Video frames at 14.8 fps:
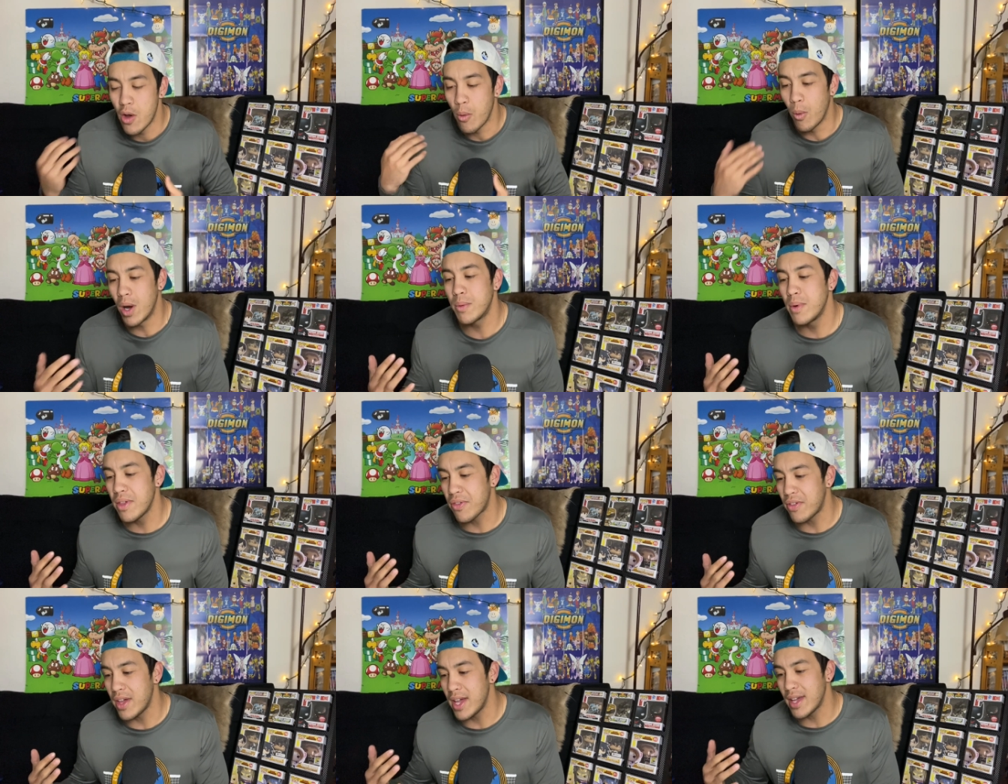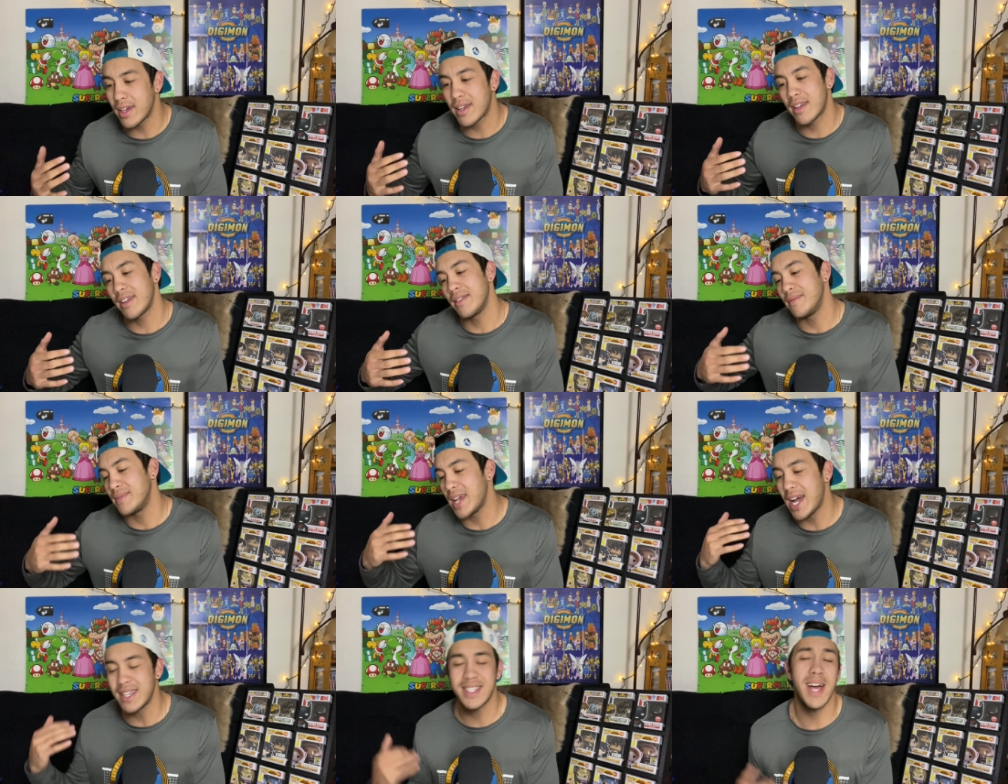What do we think?
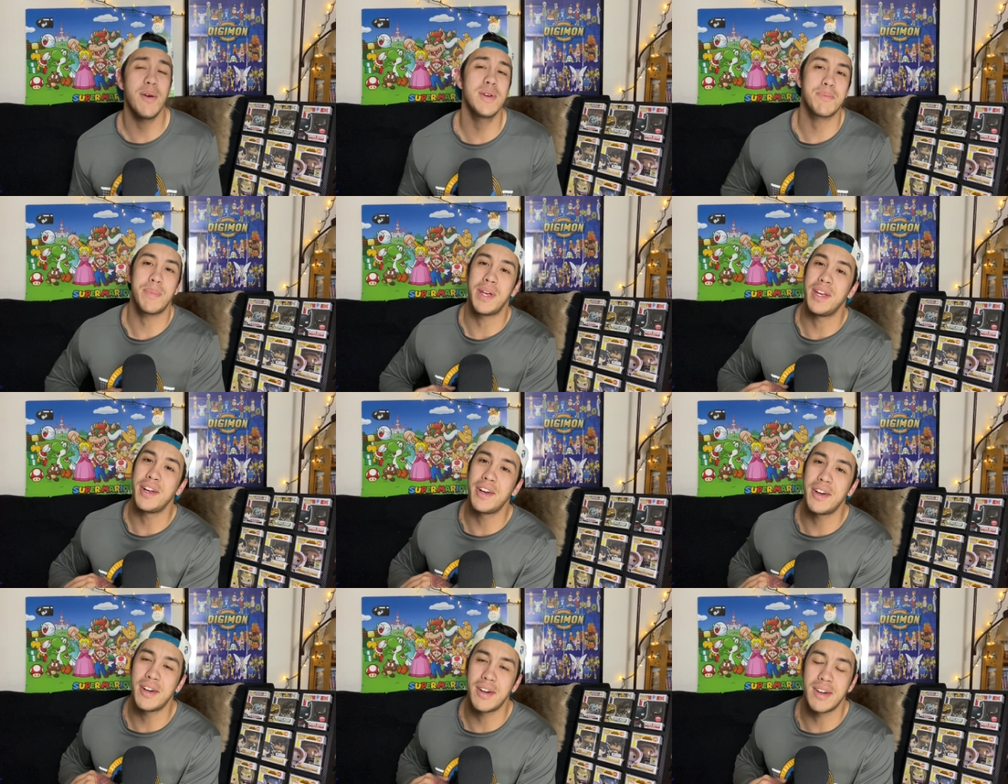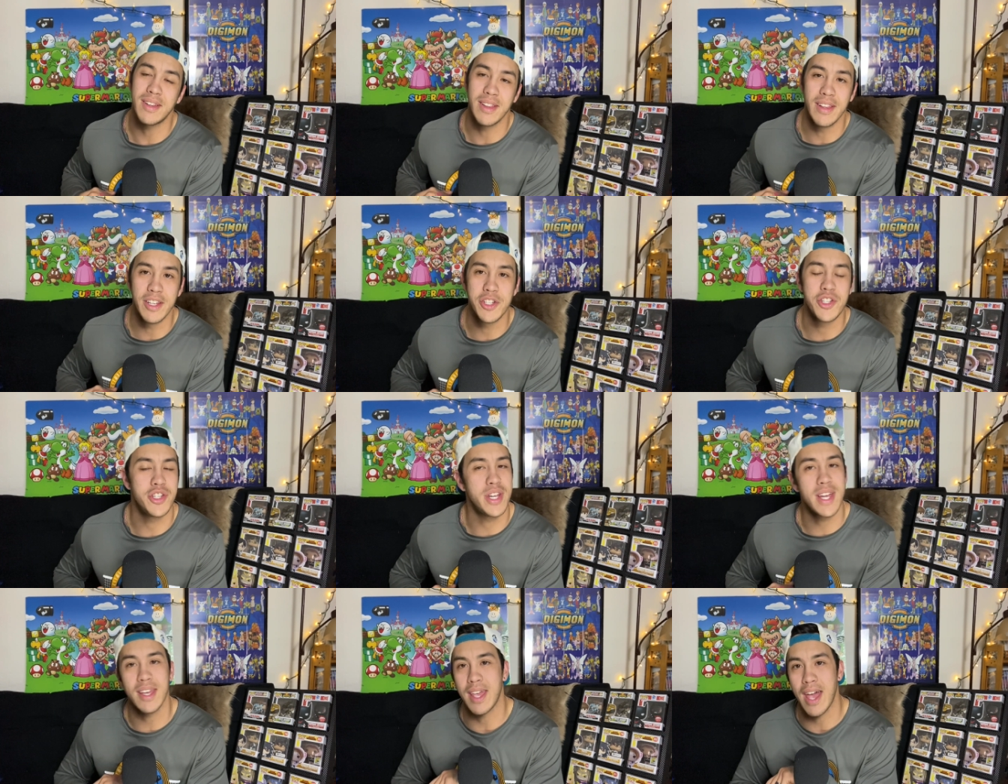Guys, that was pure
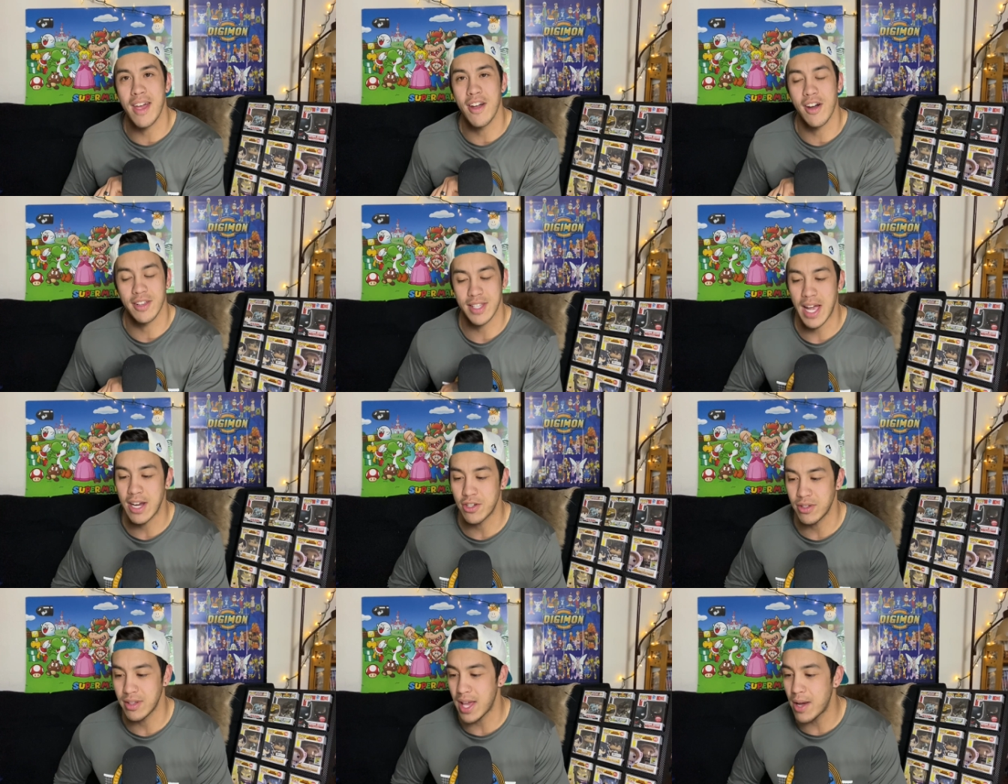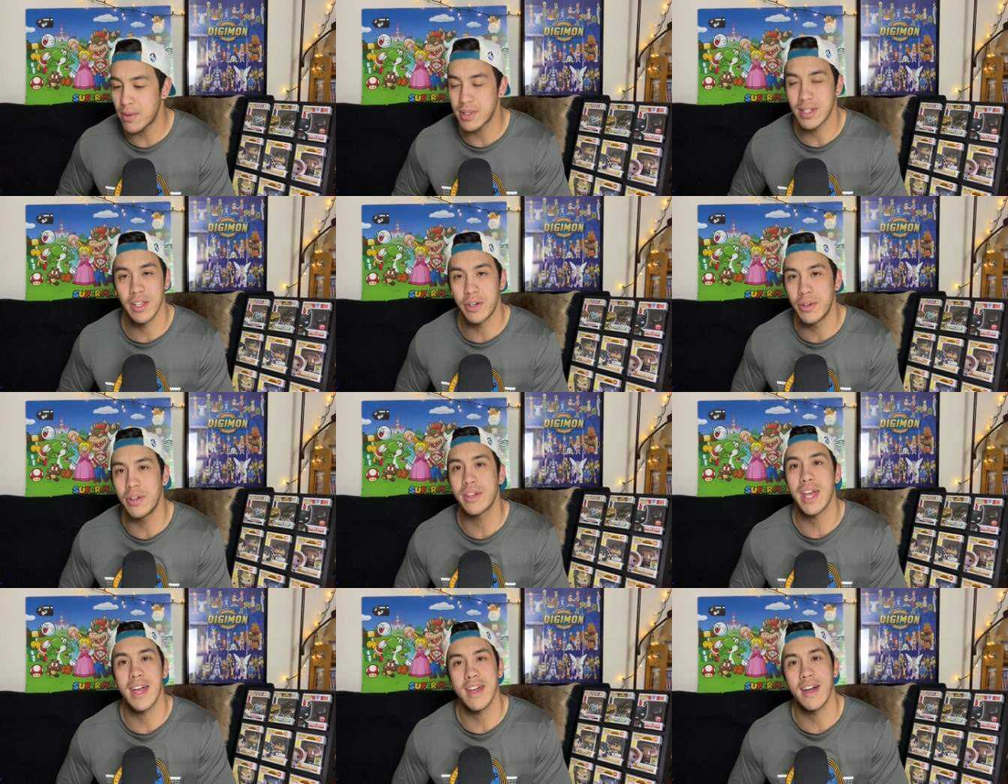legit chaos, actually. That was literal
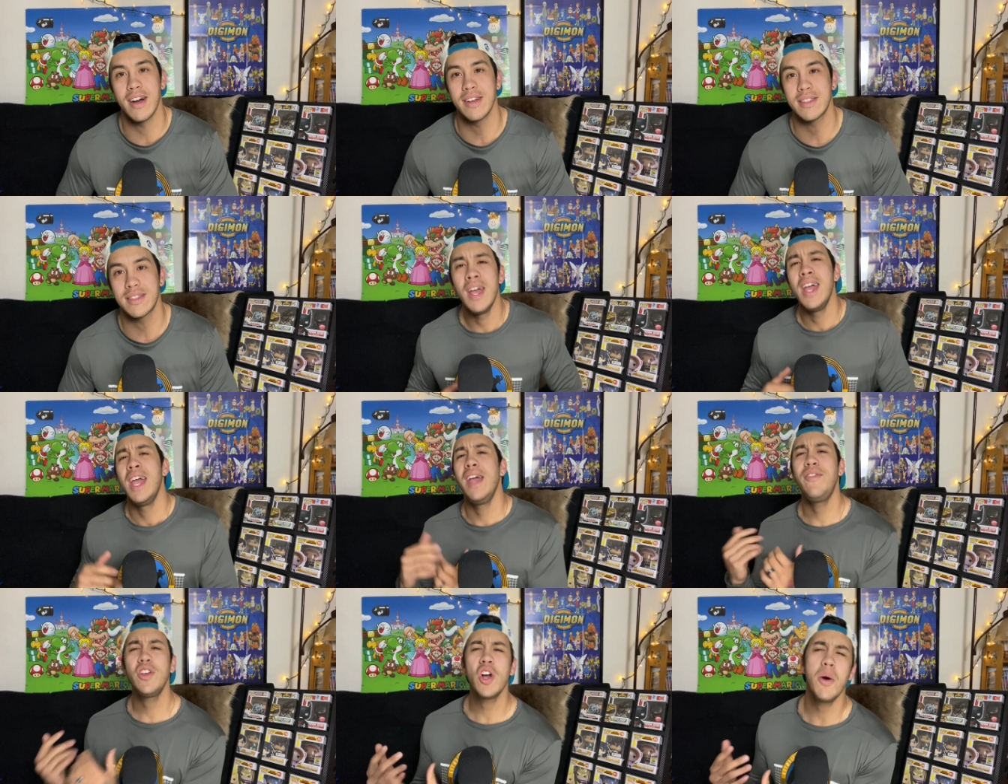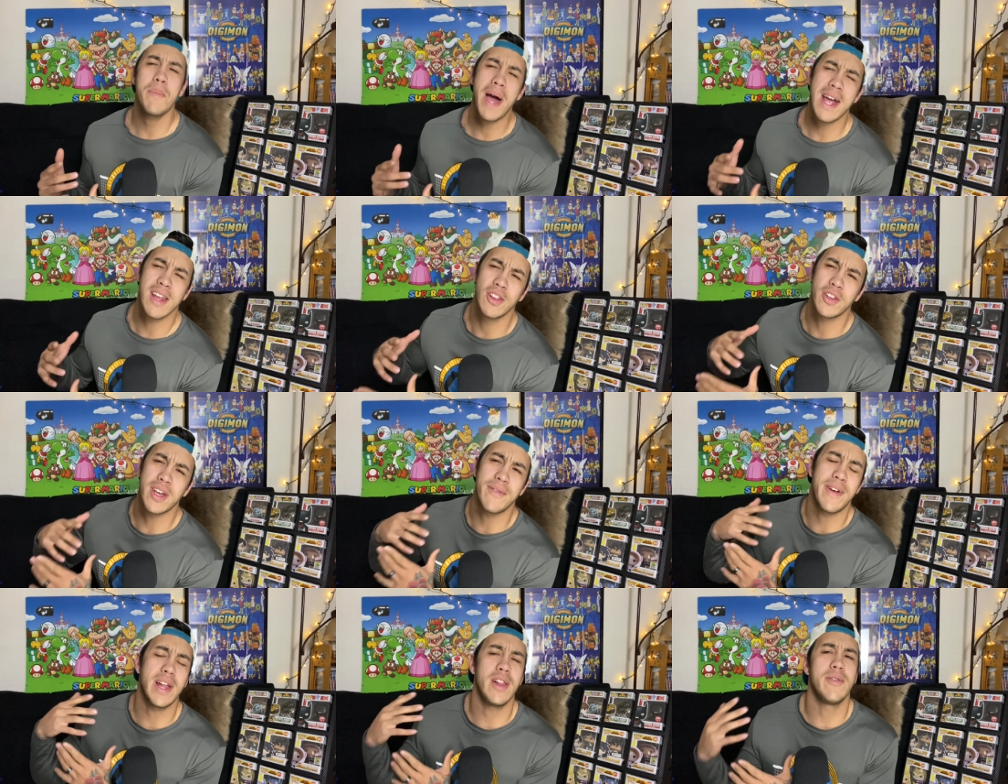chaos. If you go back and look
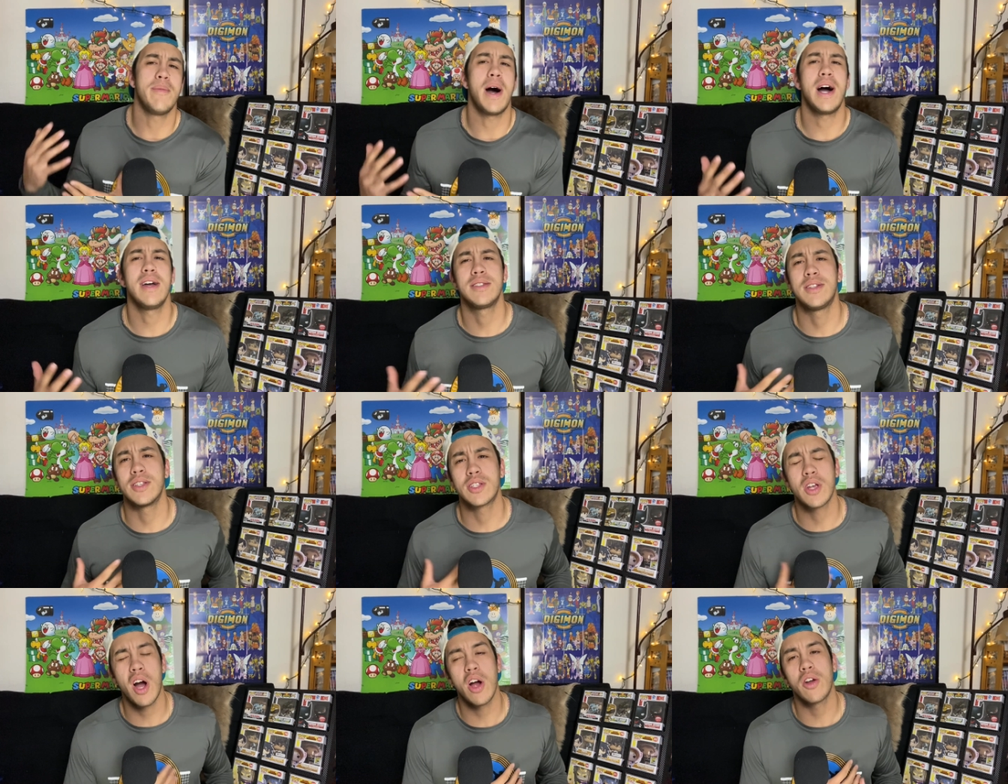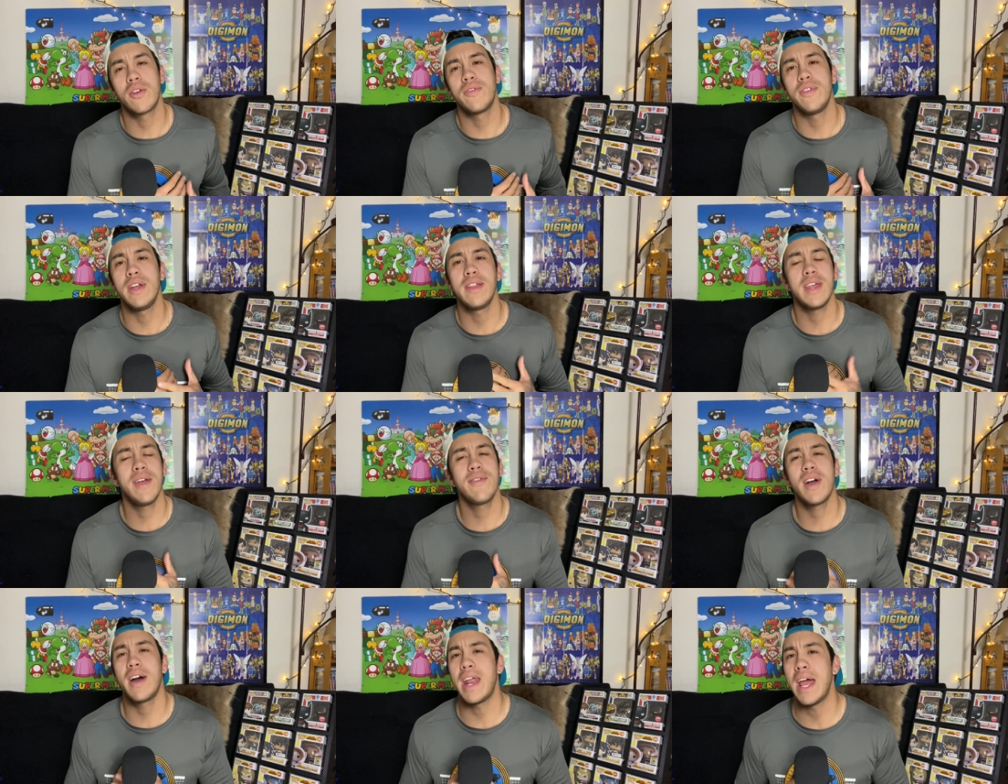at Veil of Maya's discography,
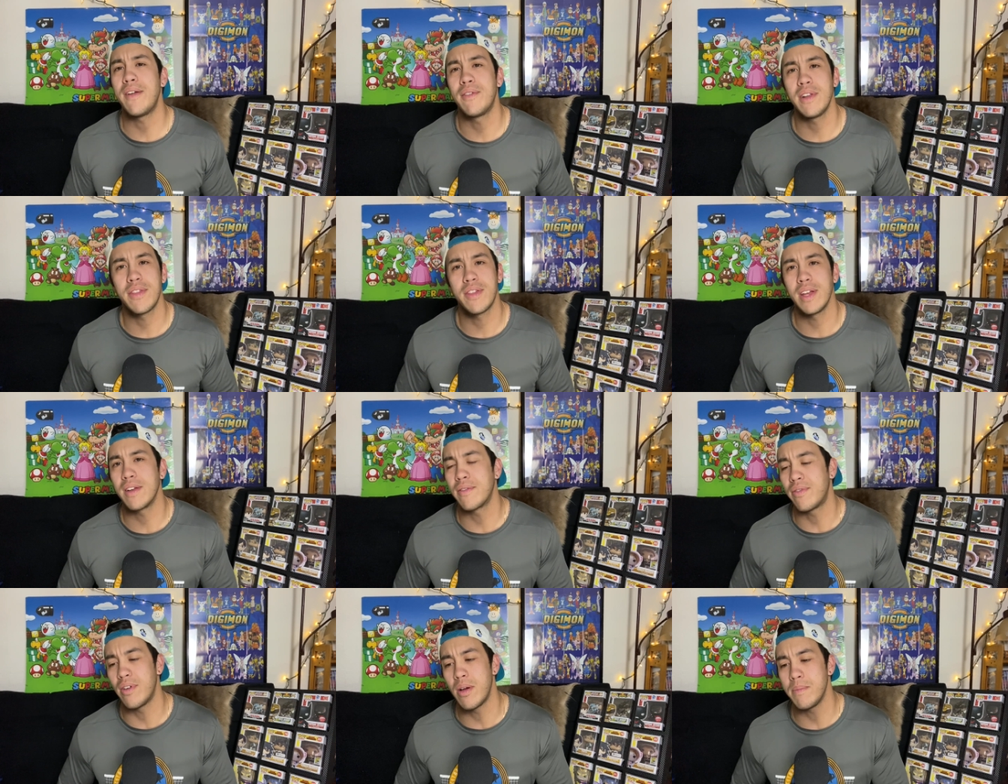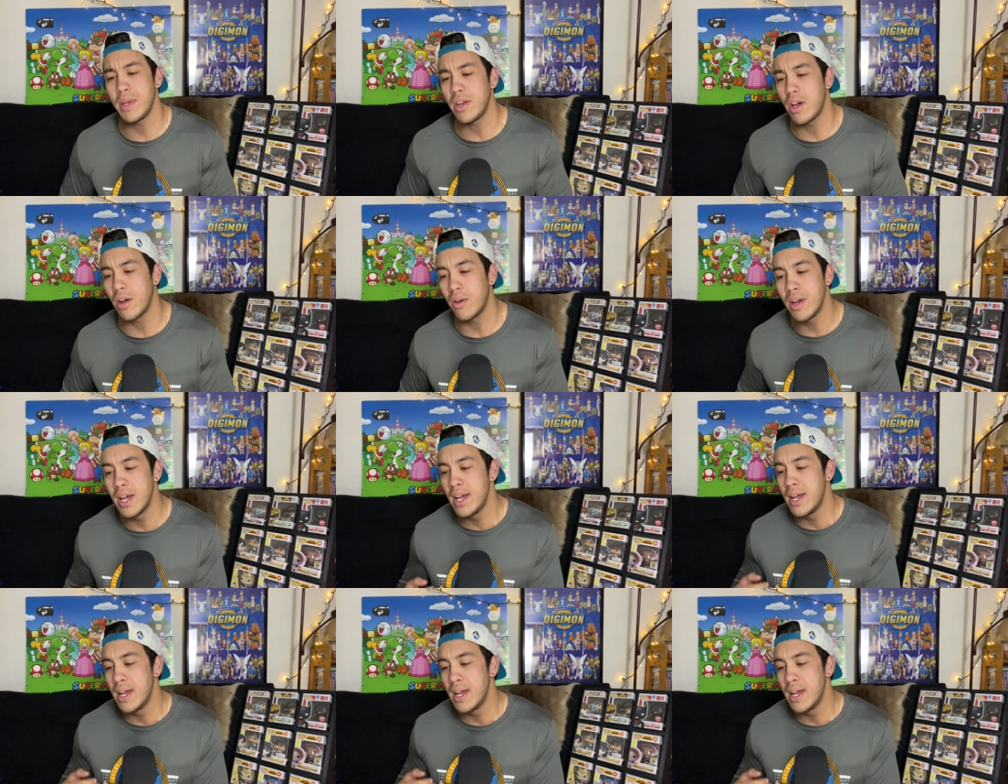they've got everything from, you know,